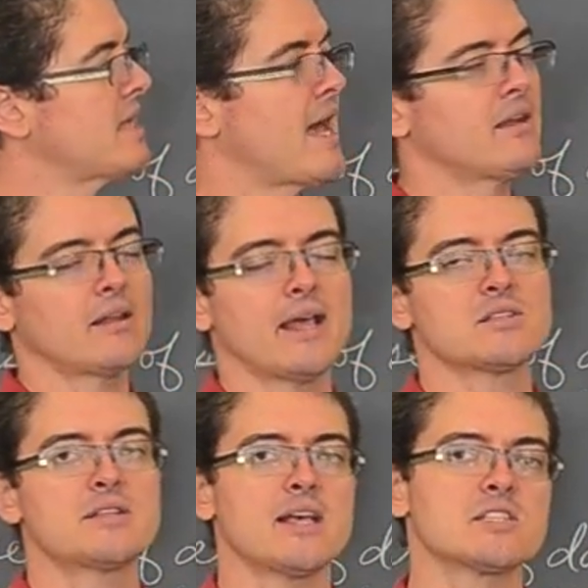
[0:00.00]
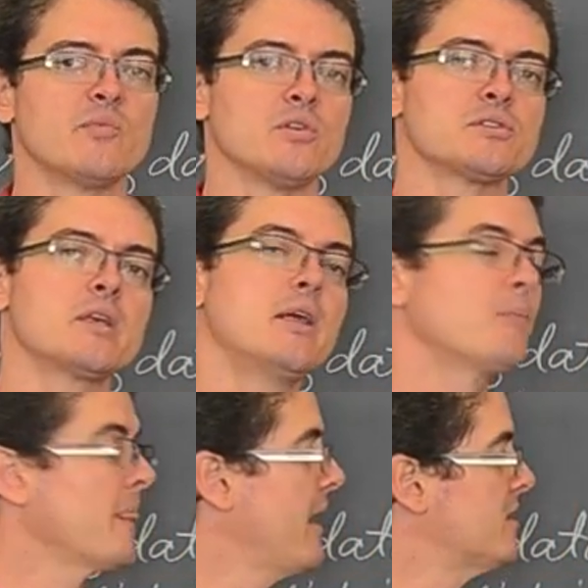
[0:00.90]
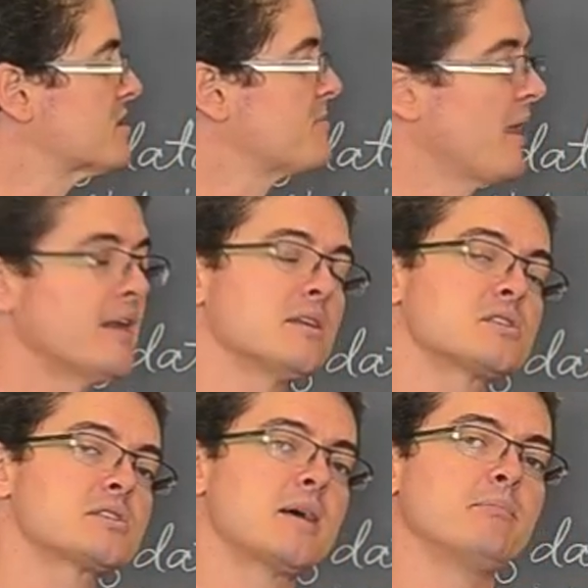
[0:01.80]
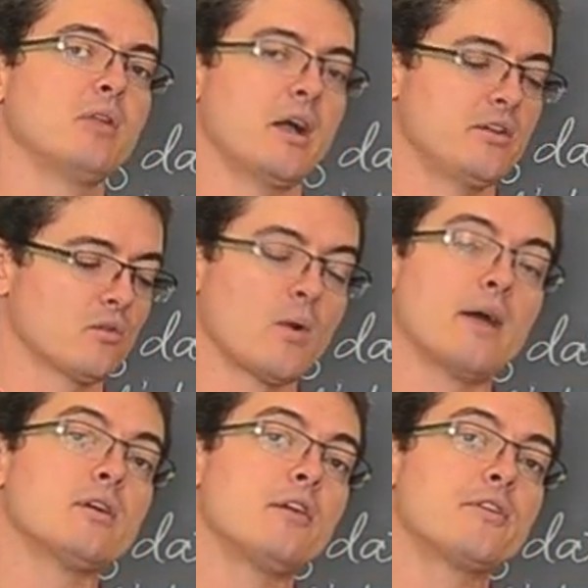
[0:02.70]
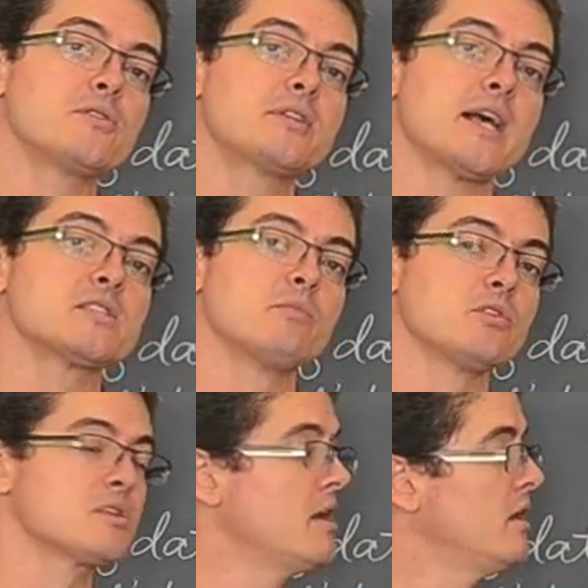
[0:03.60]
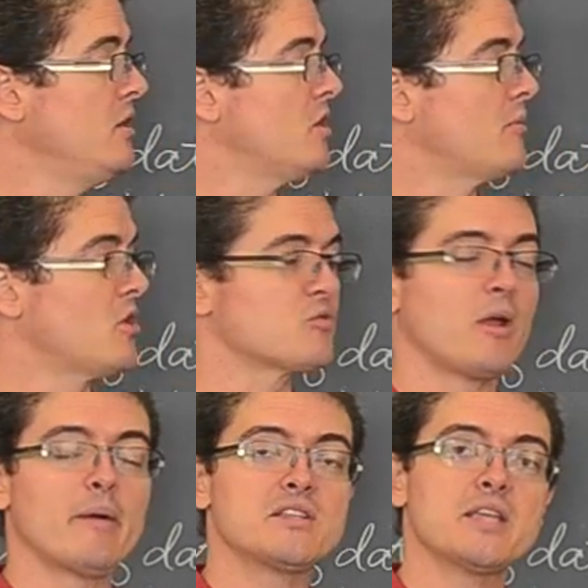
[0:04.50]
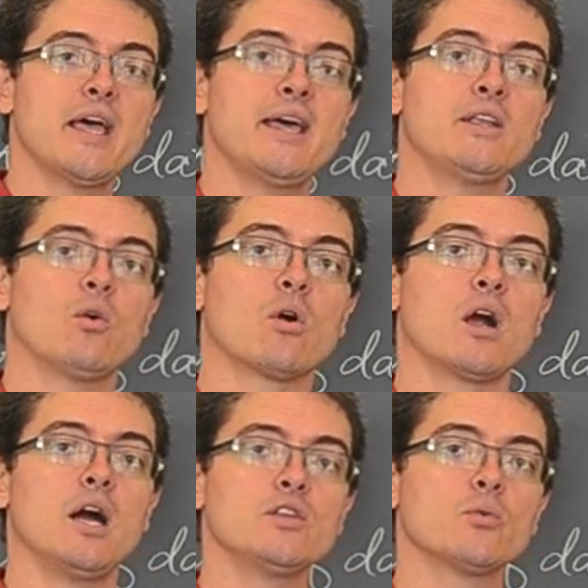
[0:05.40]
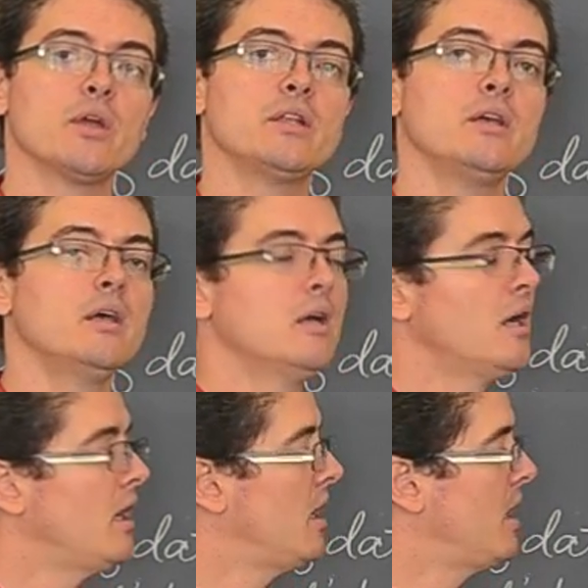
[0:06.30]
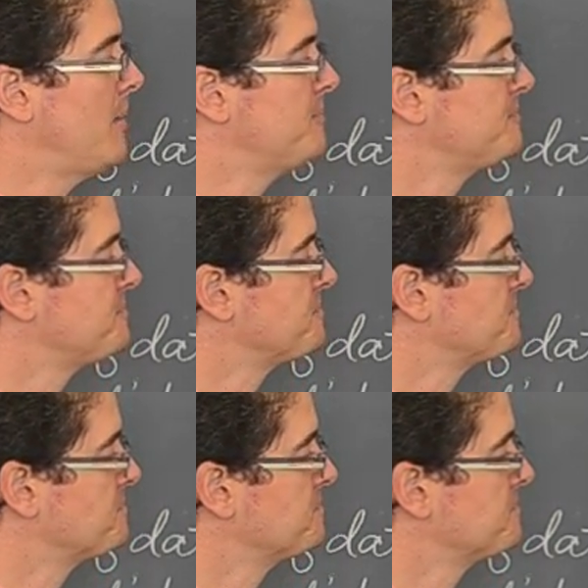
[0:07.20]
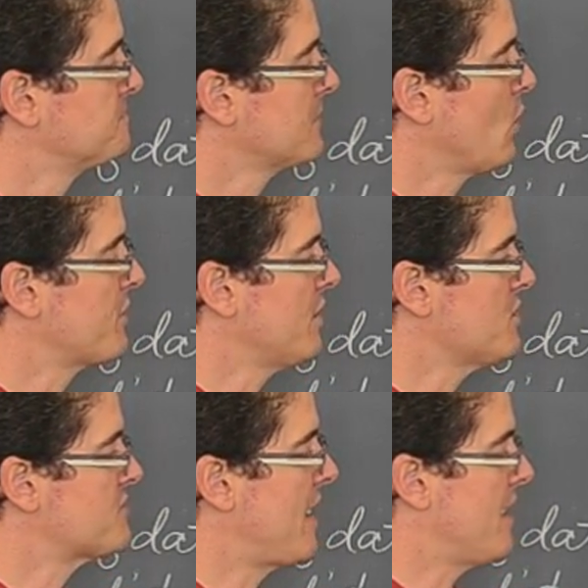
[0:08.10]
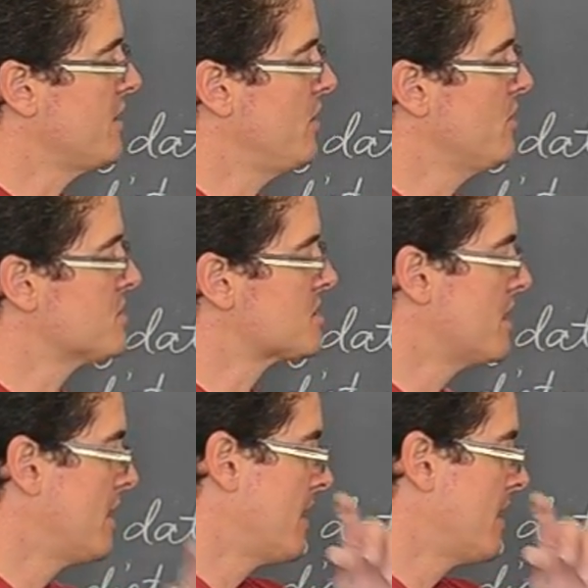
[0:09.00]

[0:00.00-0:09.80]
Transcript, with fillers: data that has decimals and display it in a stem plot. You can round off those decimals, you can multiply by 10 or 100 um, with those values.